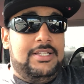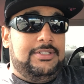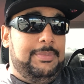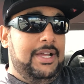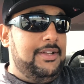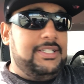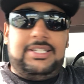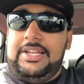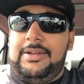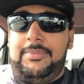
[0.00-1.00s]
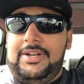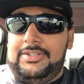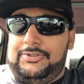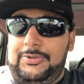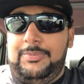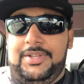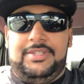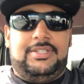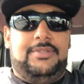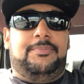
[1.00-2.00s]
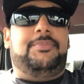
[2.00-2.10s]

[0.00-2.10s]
to be honest, like about 2 months.